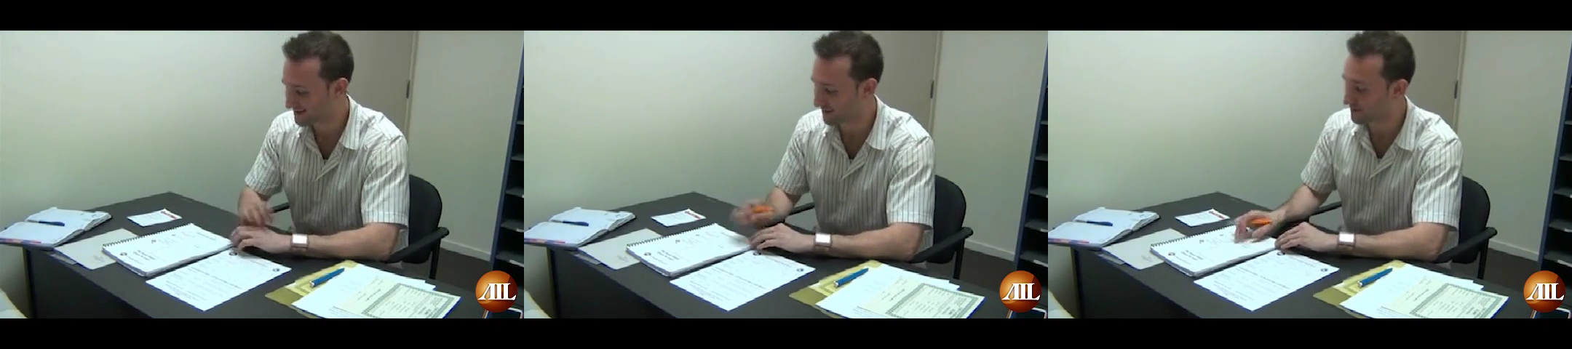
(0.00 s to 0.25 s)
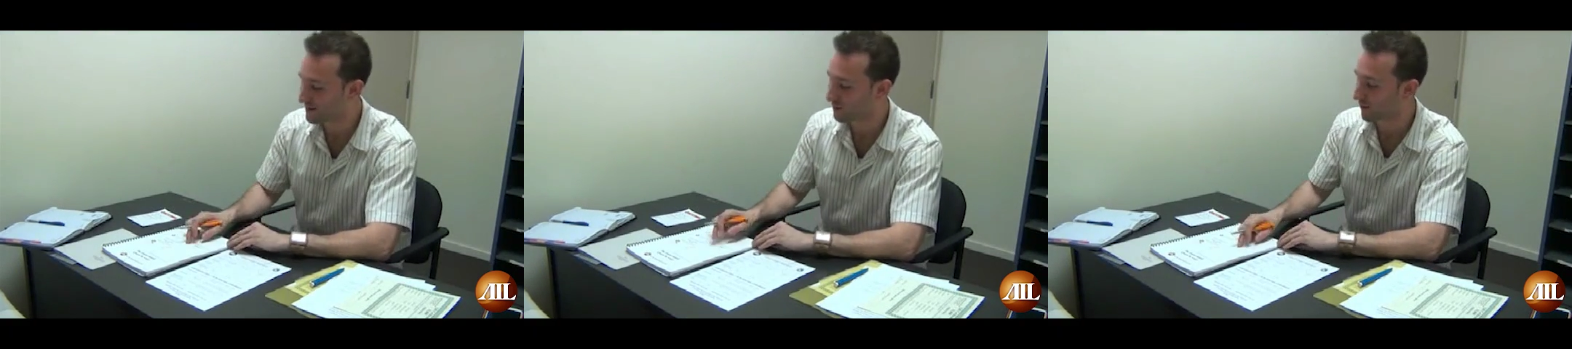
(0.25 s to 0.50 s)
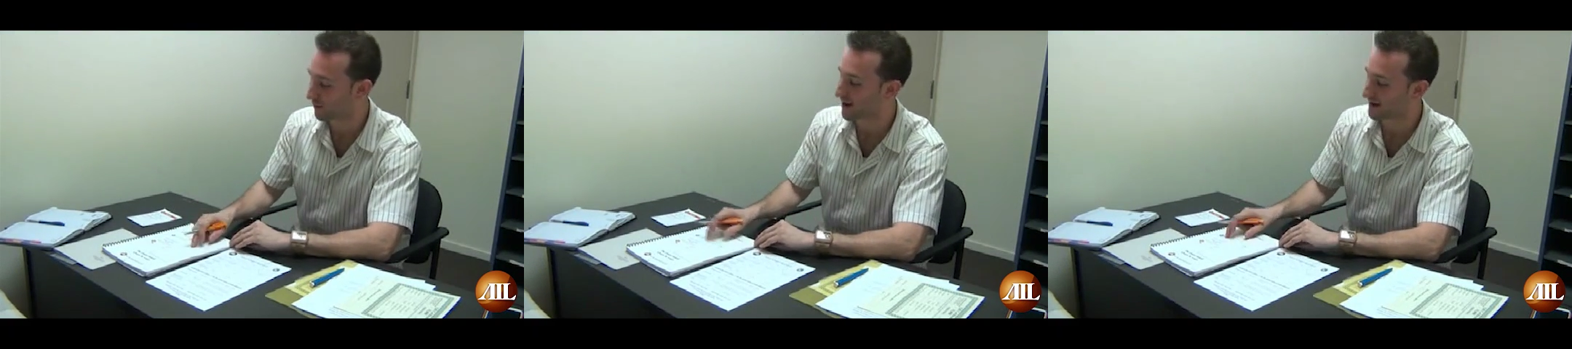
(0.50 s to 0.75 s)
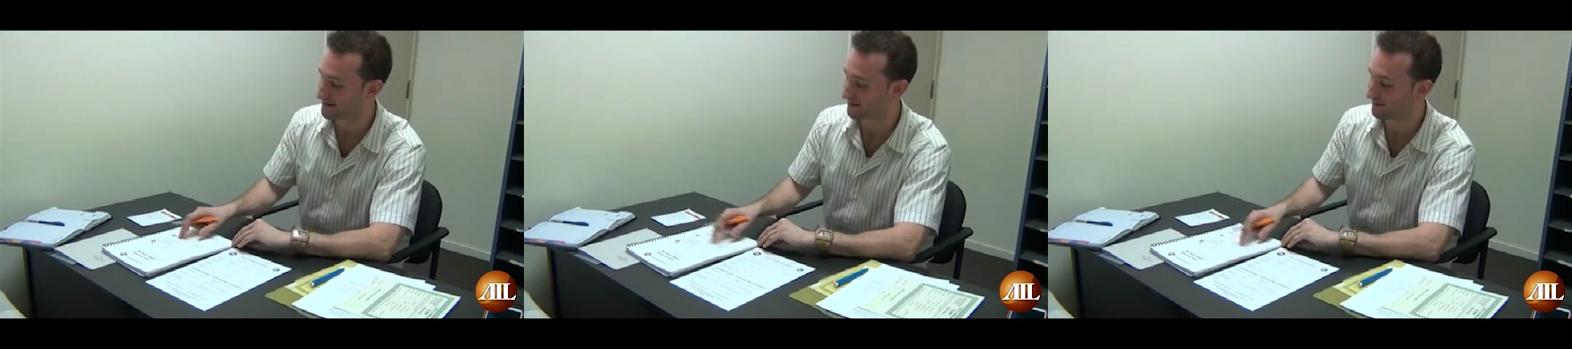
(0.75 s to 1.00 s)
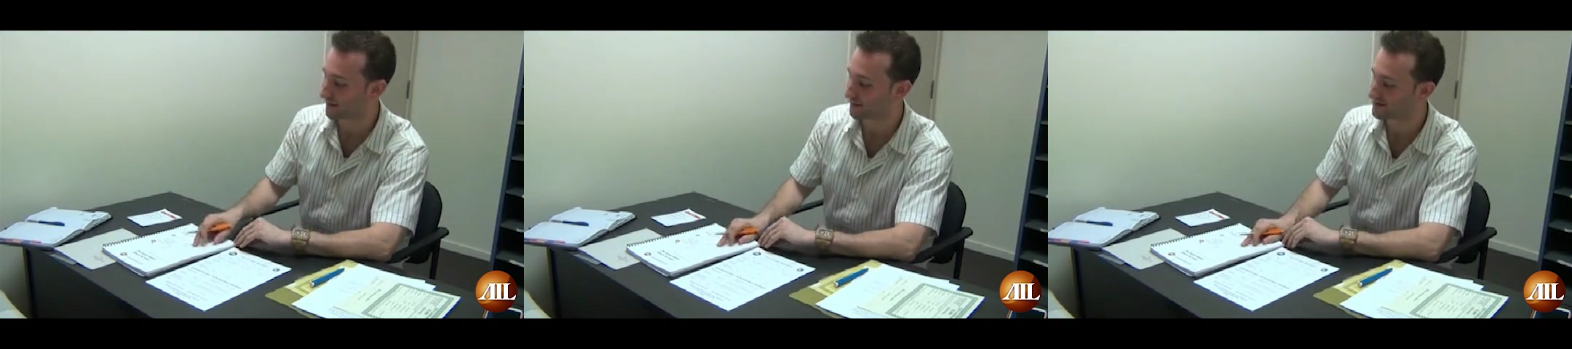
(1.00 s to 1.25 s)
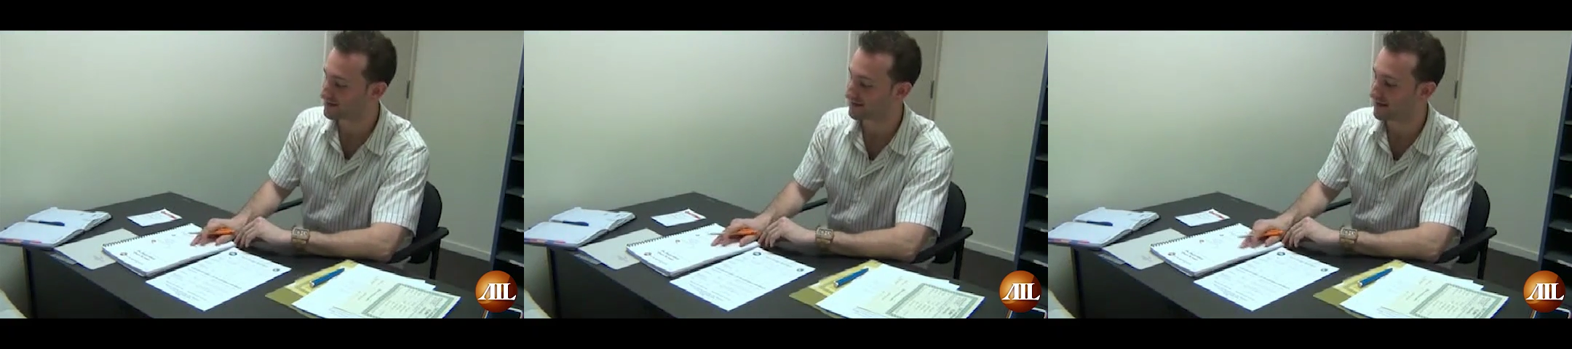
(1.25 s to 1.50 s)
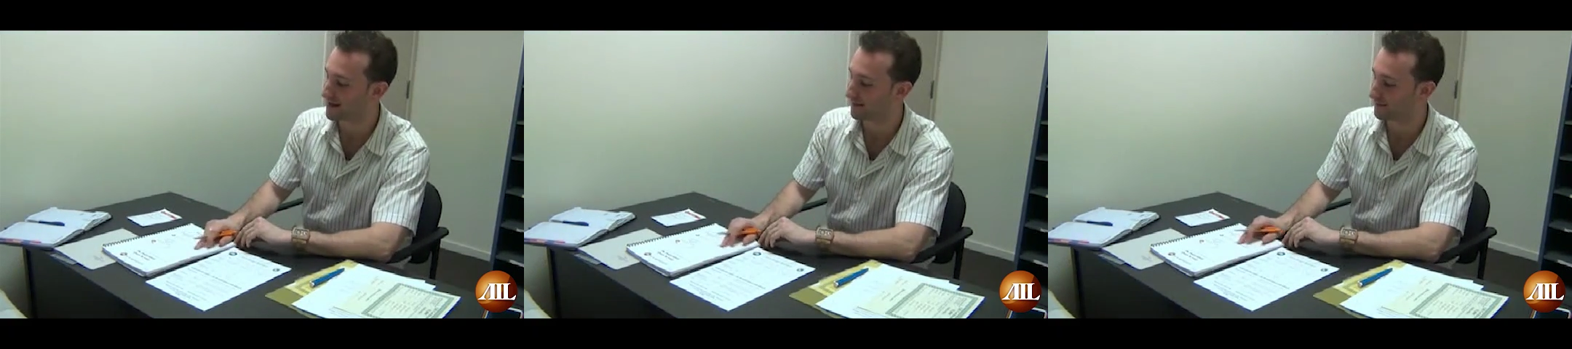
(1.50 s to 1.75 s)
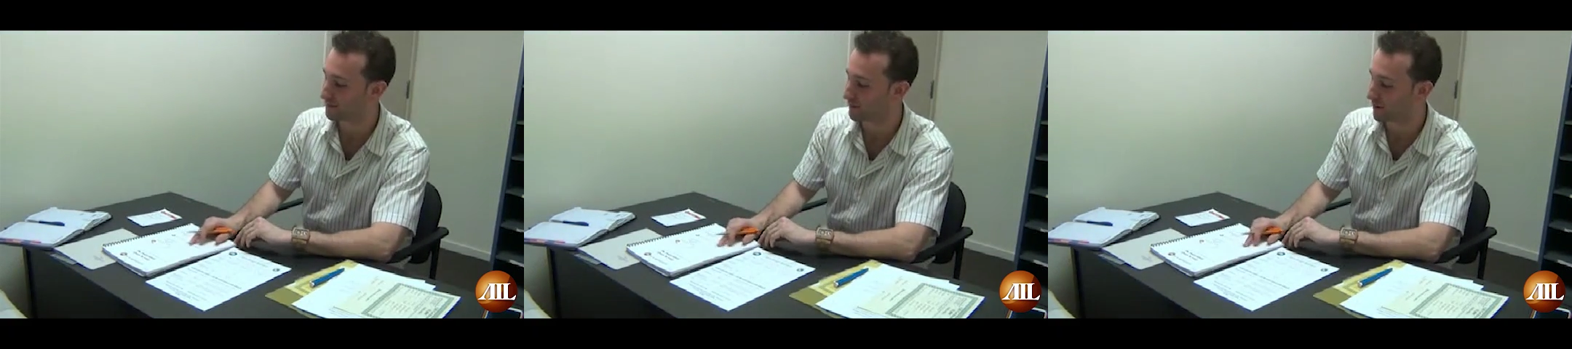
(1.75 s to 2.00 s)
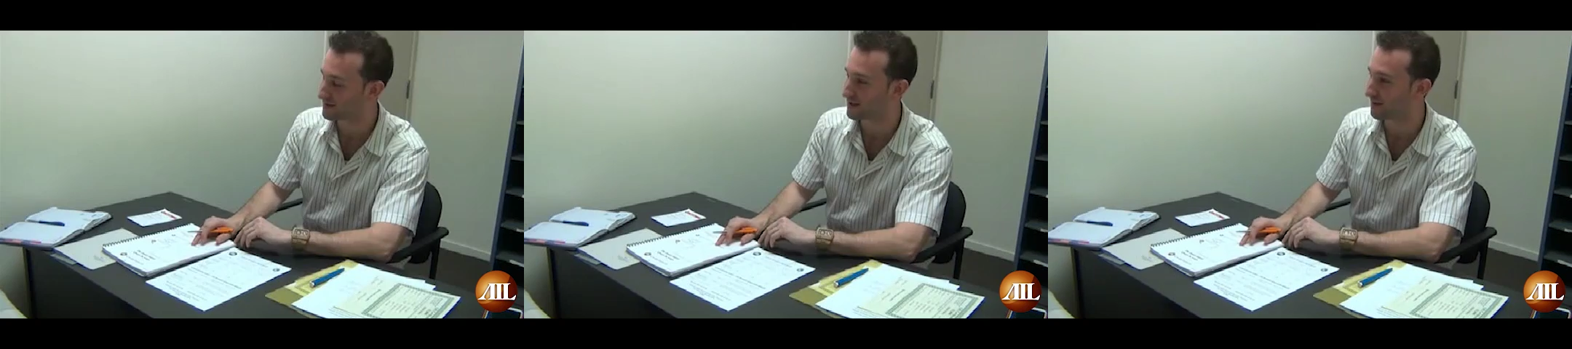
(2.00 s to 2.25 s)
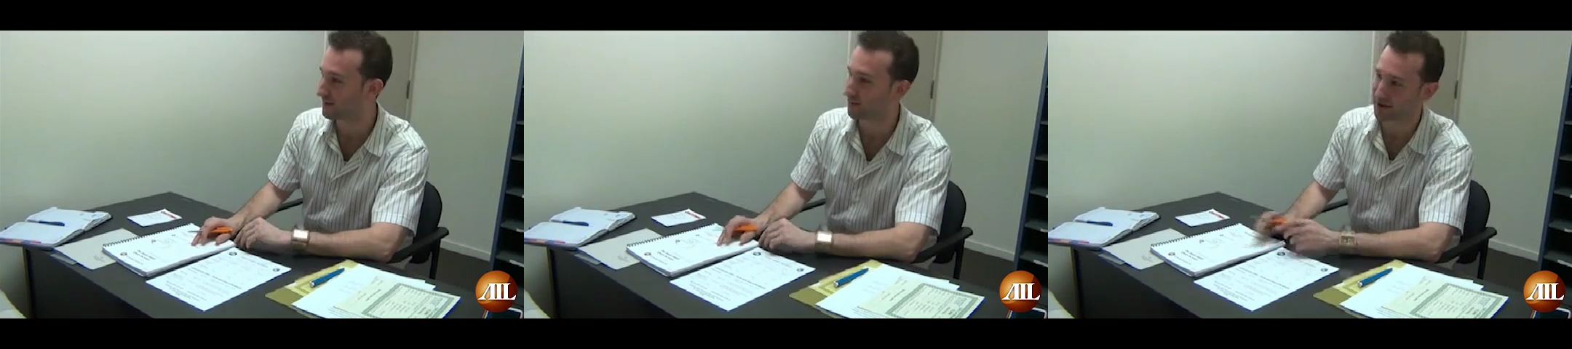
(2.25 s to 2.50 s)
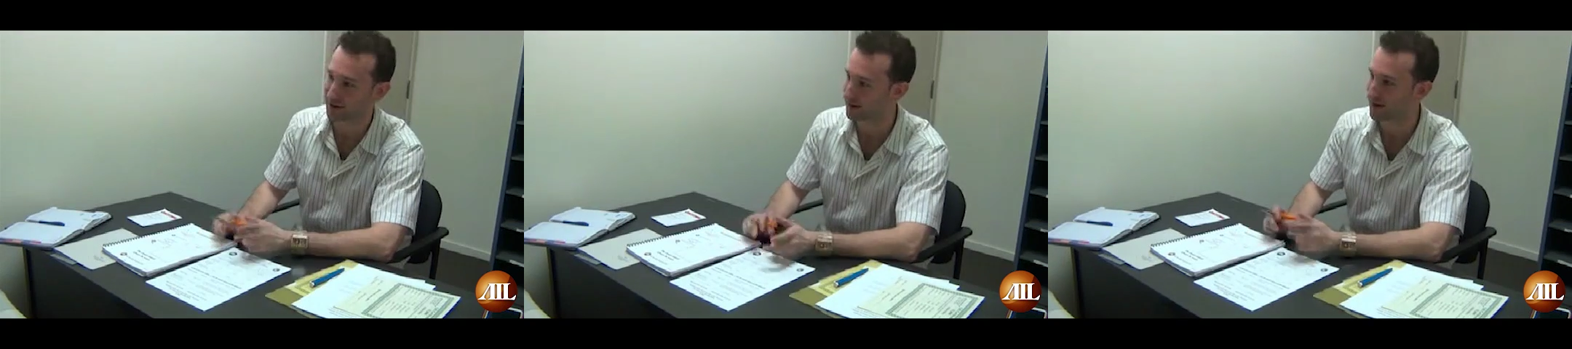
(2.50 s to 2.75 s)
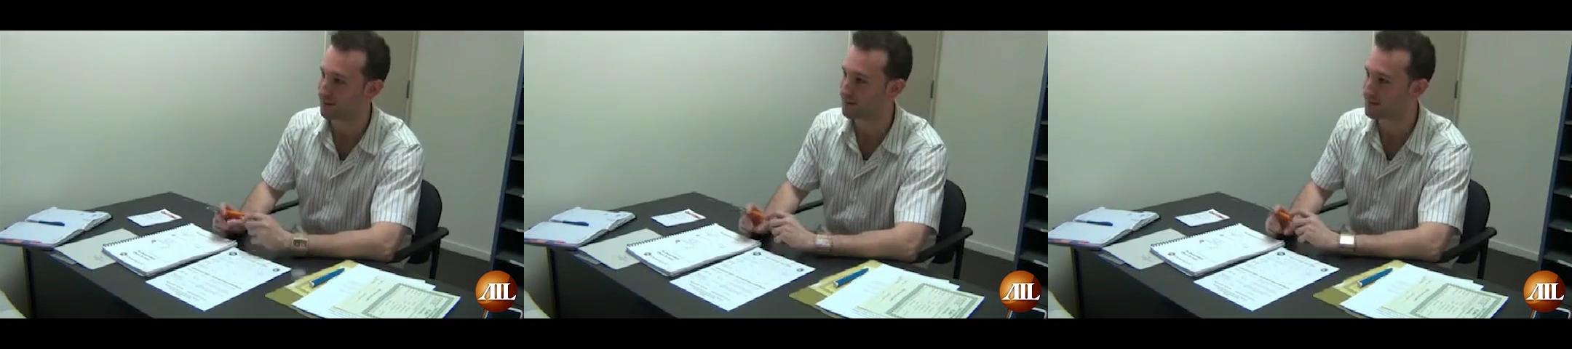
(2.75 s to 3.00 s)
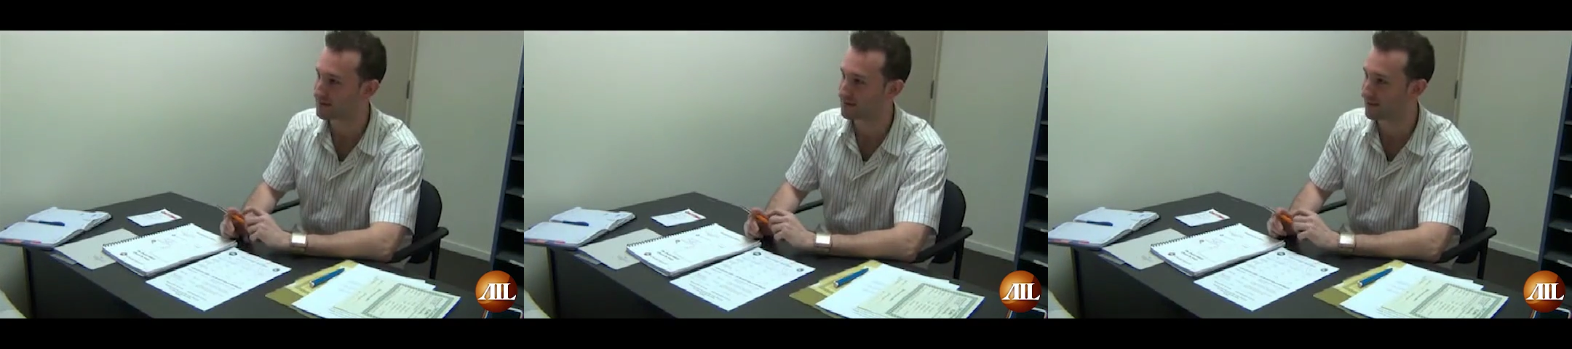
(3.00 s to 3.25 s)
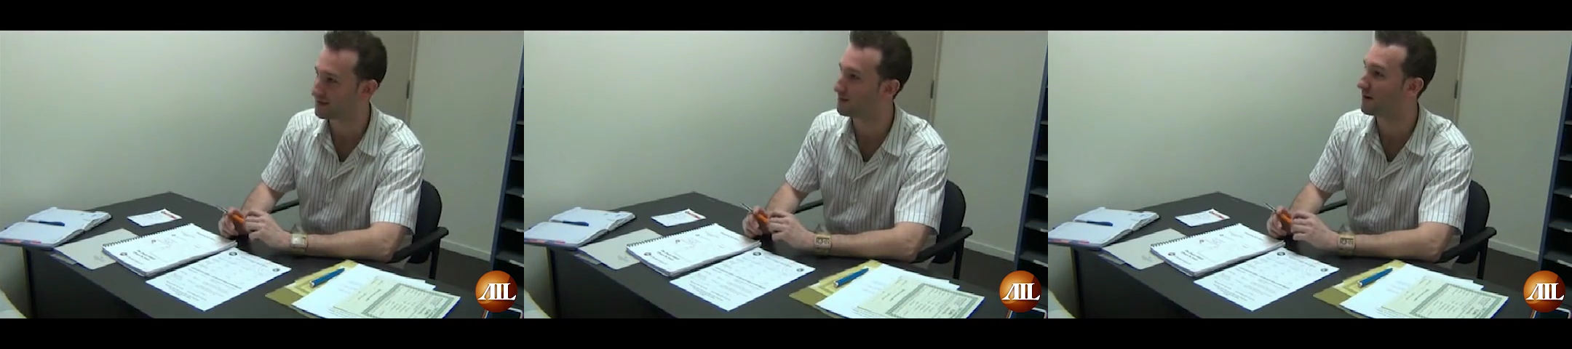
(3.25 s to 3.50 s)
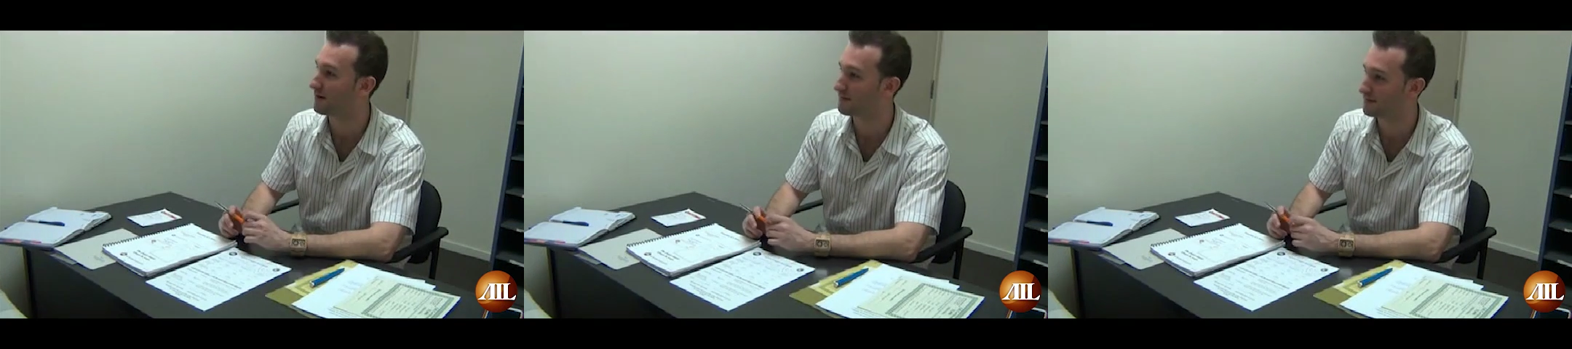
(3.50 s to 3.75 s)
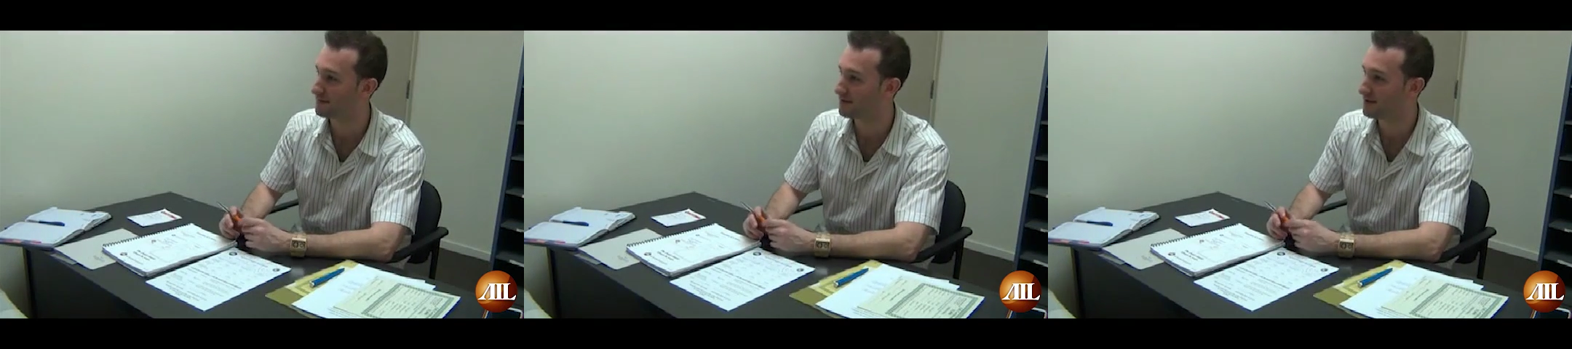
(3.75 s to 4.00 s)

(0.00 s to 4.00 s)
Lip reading: So we will not divulge to them. We won't tell them what your claim is as well.